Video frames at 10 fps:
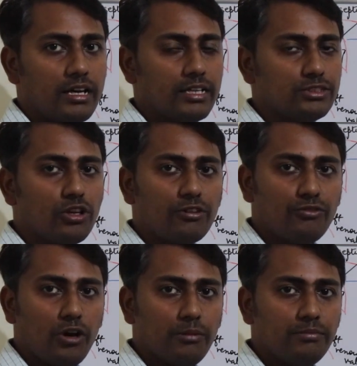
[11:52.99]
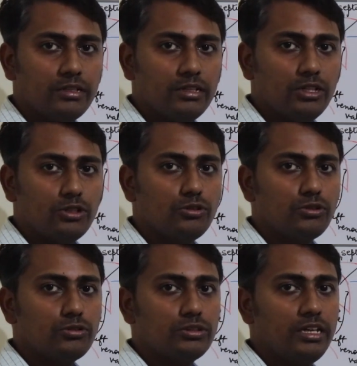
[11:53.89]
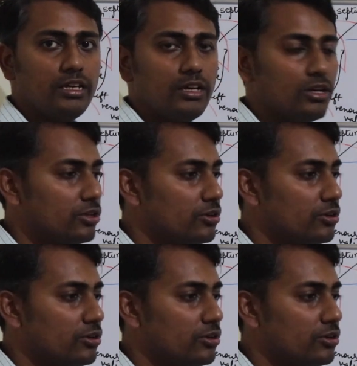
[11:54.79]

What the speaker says: has not formed due to the